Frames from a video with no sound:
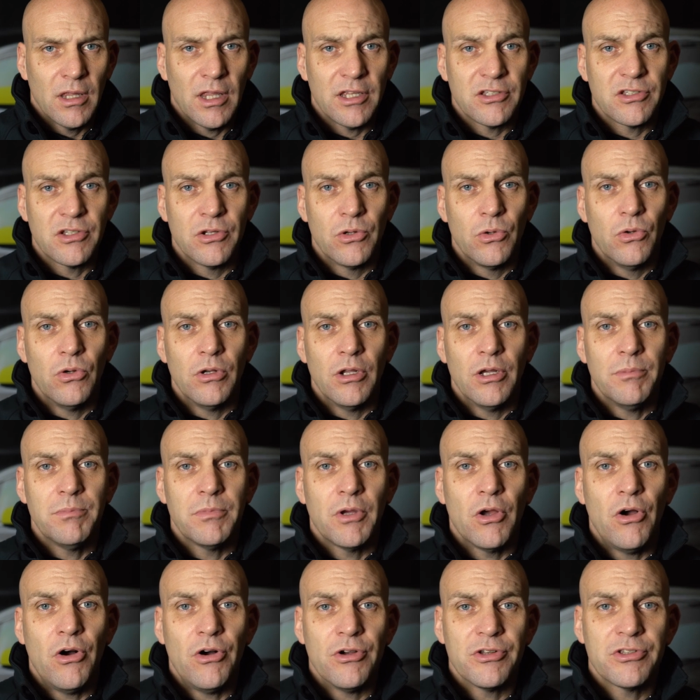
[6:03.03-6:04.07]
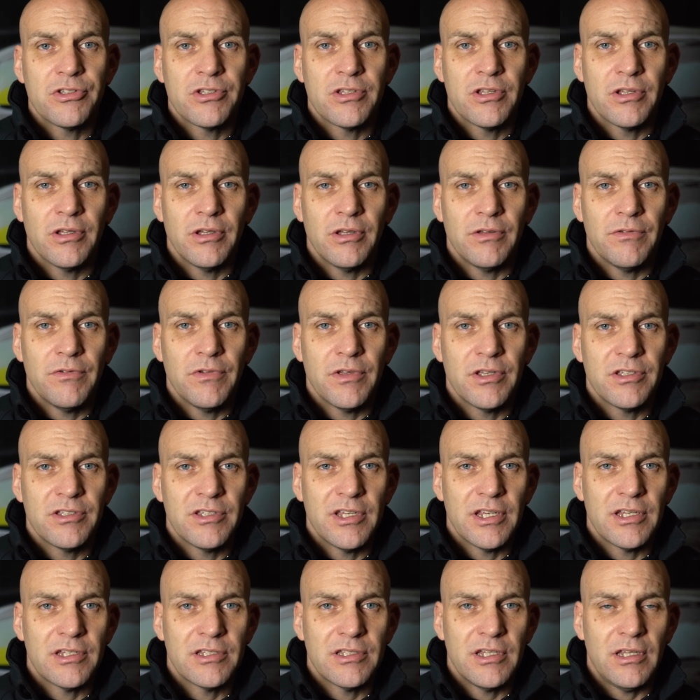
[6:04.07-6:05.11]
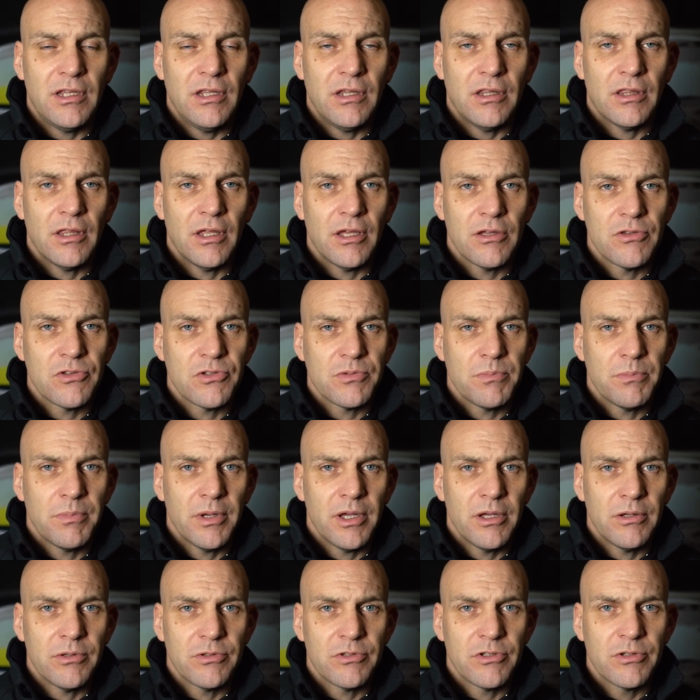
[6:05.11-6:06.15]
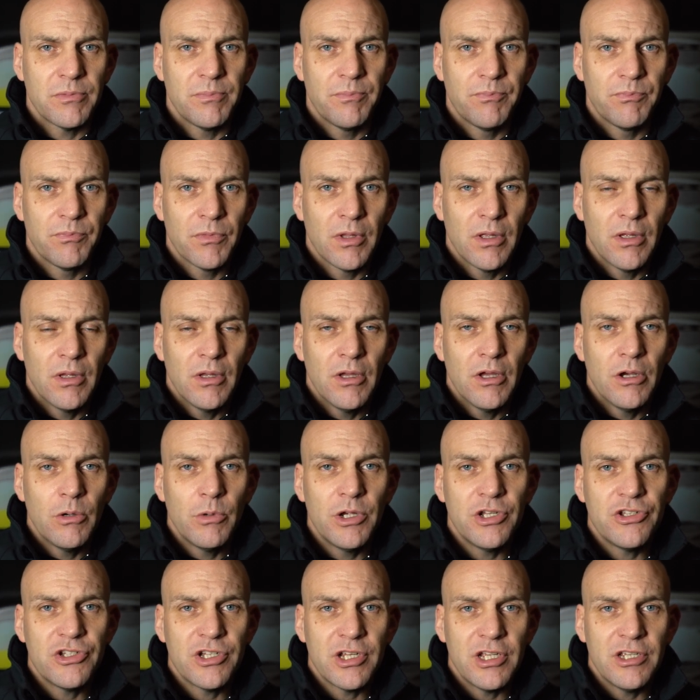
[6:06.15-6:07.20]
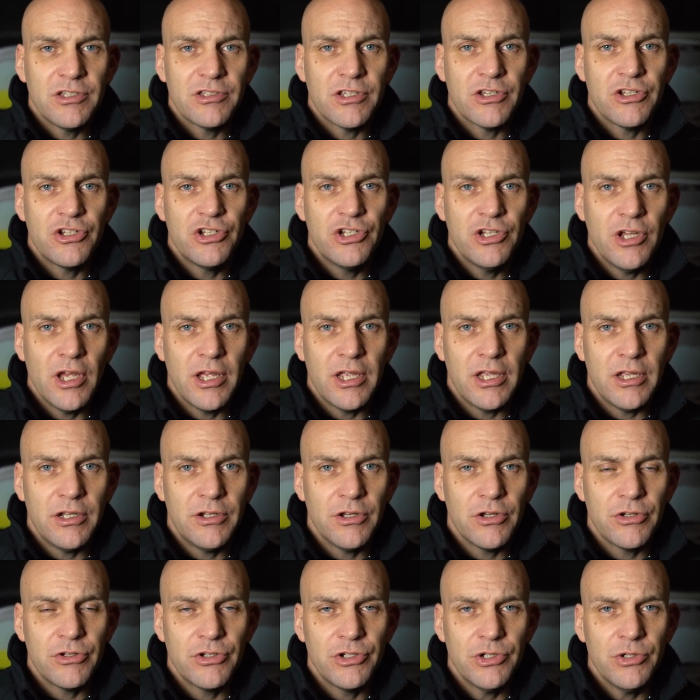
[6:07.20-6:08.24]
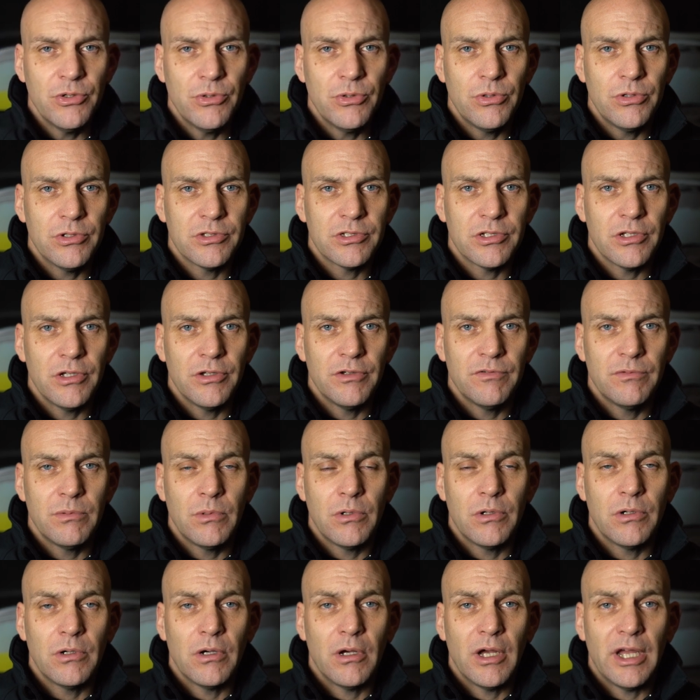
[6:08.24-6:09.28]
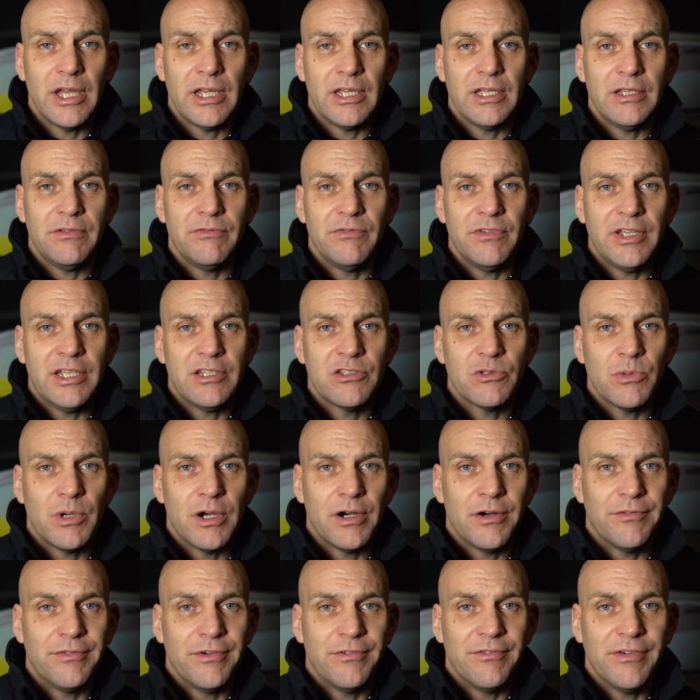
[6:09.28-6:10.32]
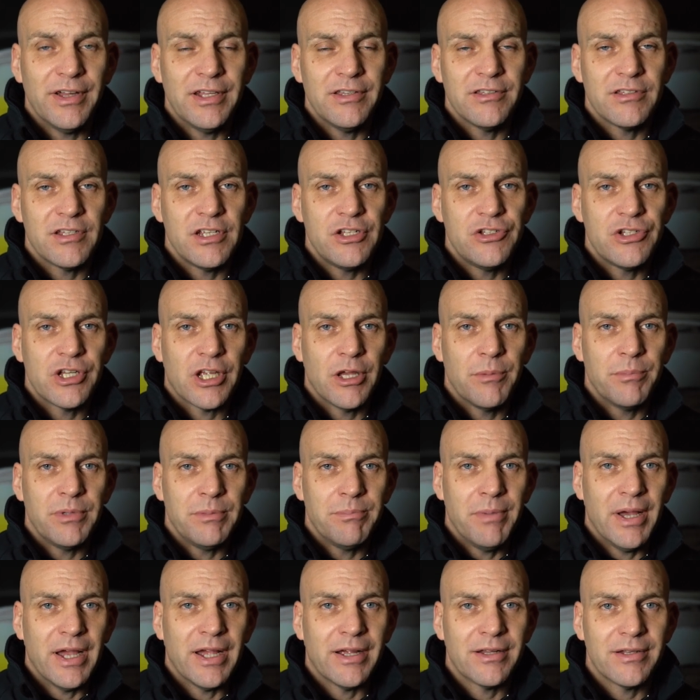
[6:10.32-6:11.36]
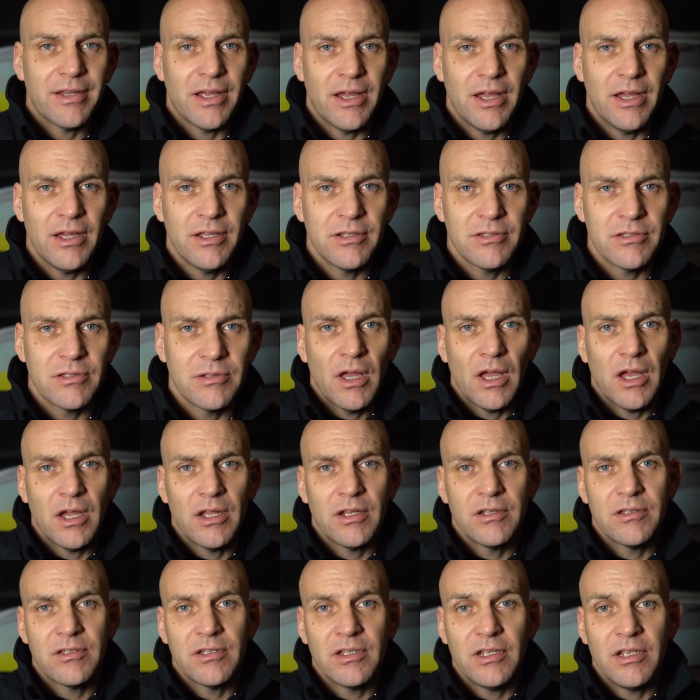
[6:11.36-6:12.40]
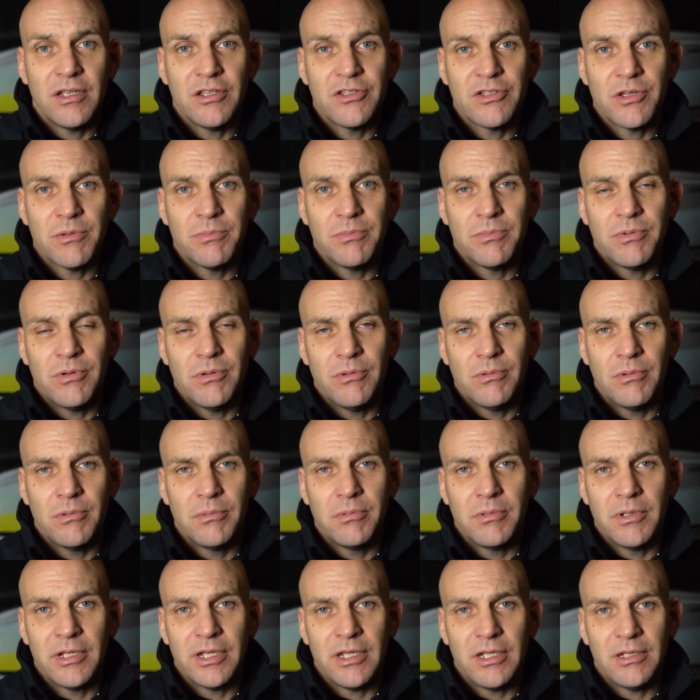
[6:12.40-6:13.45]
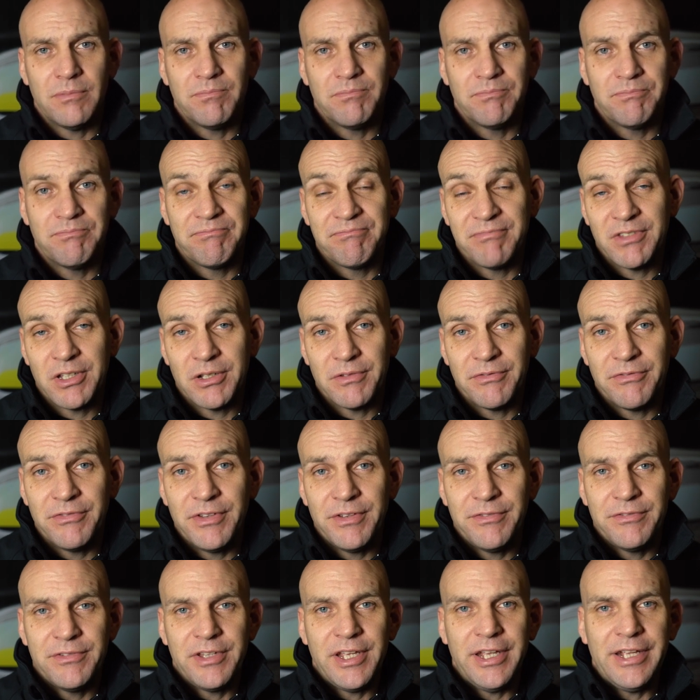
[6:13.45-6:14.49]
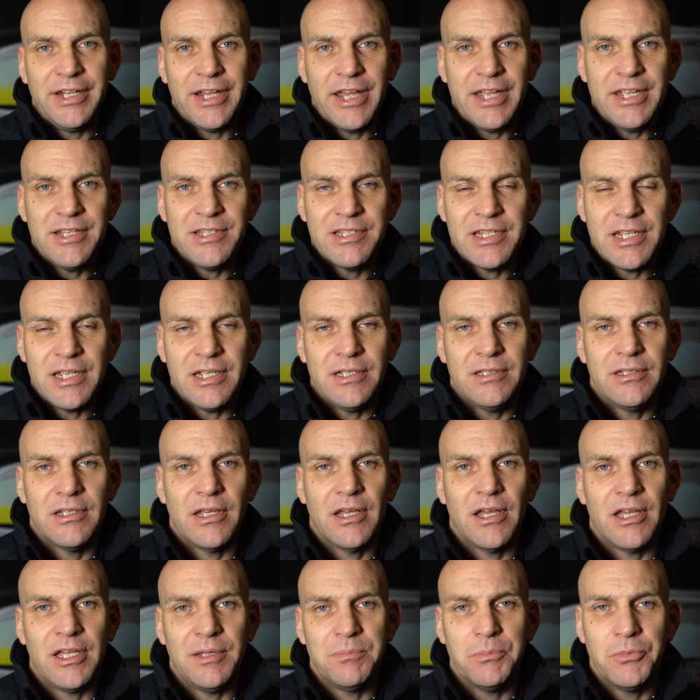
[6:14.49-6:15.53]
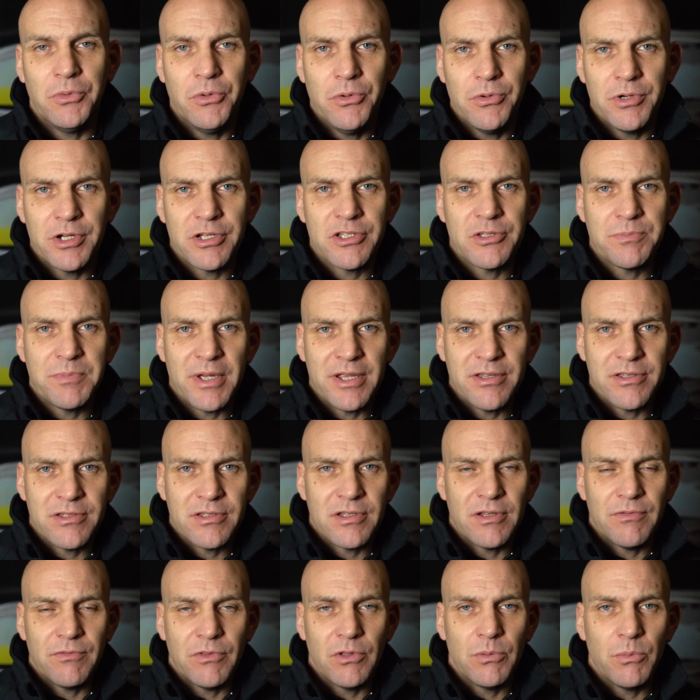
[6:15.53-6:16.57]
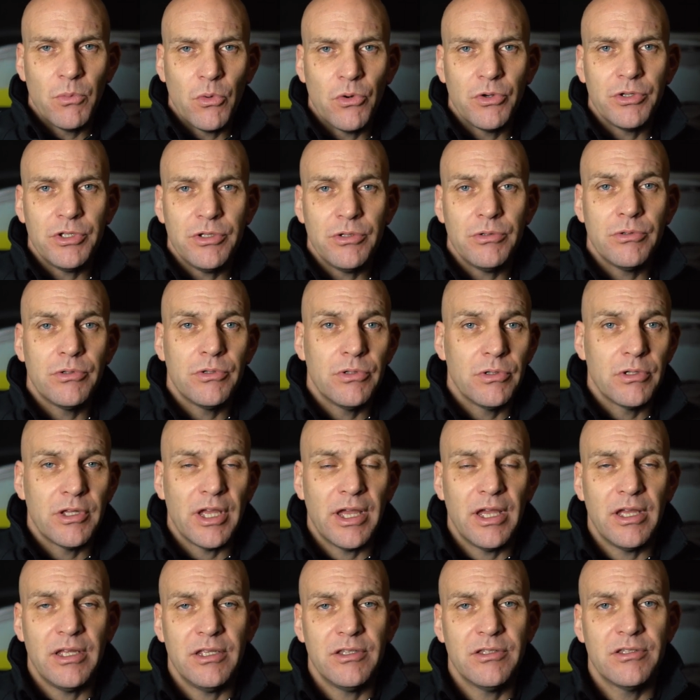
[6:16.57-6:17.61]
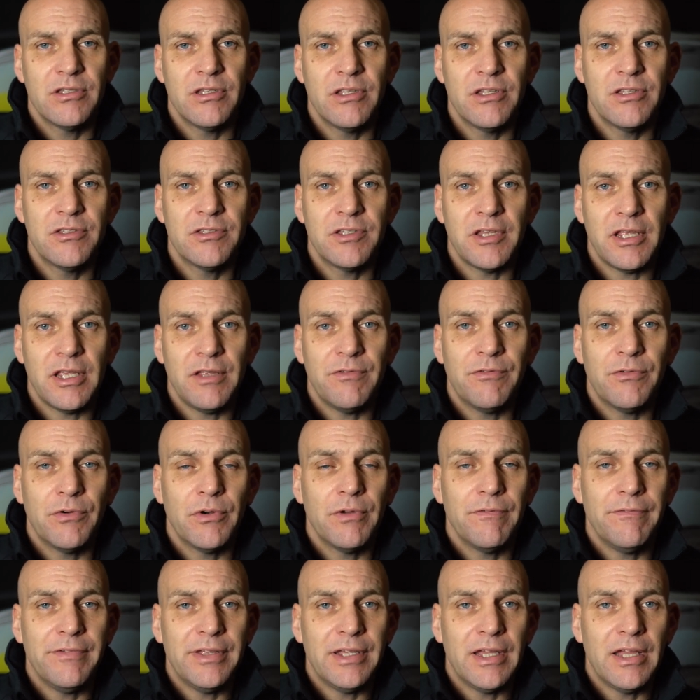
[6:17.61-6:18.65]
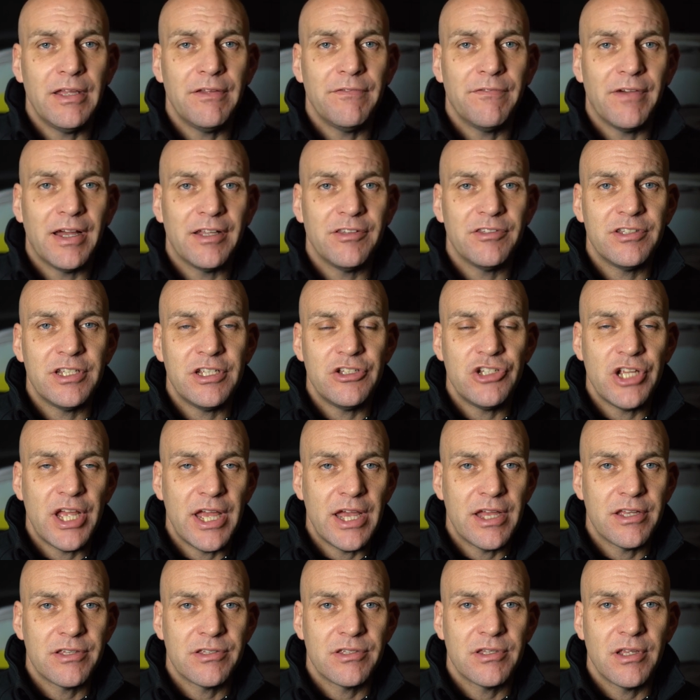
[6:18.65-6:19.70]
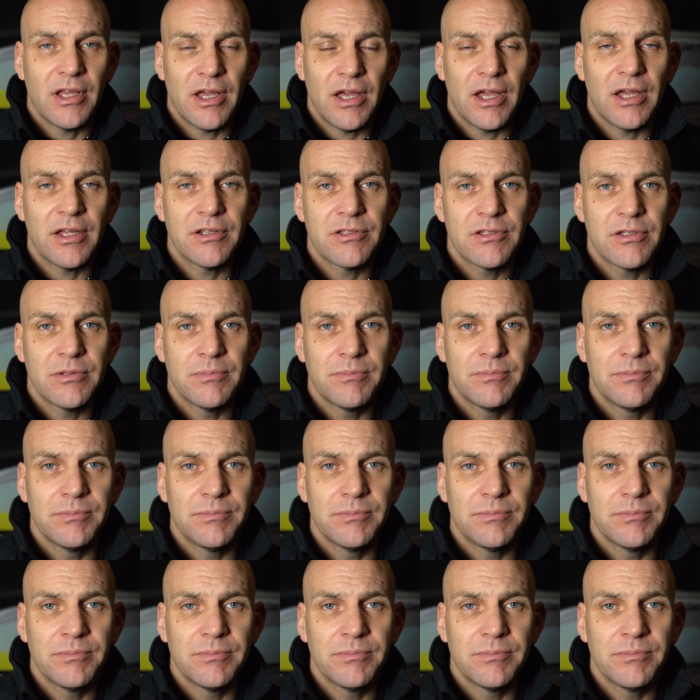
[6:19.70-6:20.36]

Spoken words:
That's an all-up cost of £60,000, which is a shade short of what a V12 Vantage can be bagged at, and is probably, you know, 15-18k more expensive than what you could get into the seat for a V8 Vantage S at.